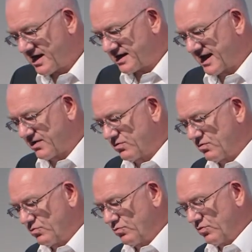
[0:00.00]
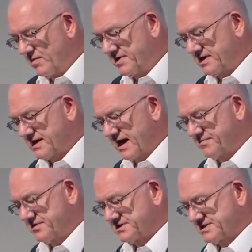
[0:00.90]
Now, what began to
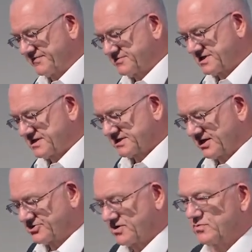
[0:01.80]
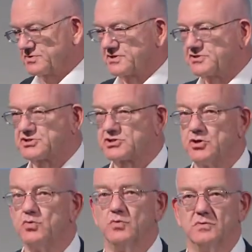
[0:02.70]
happen in the 17th century was that
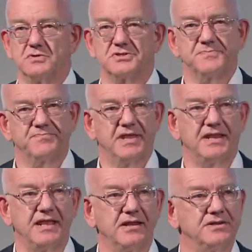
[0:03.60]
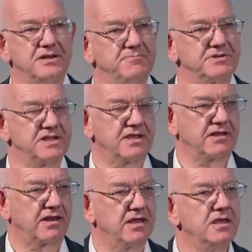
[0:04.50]
schools, in England in
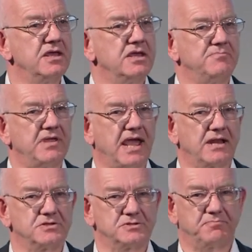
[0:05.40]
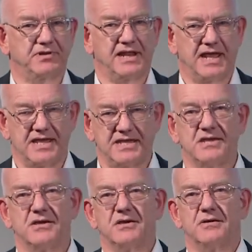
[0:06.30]
particular, began to play
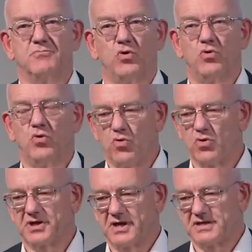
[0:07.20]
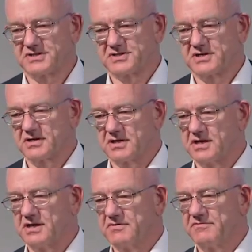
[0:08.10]
more organized
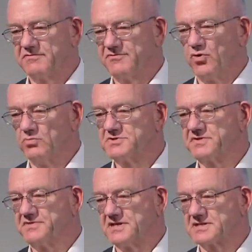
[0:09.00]
forms of this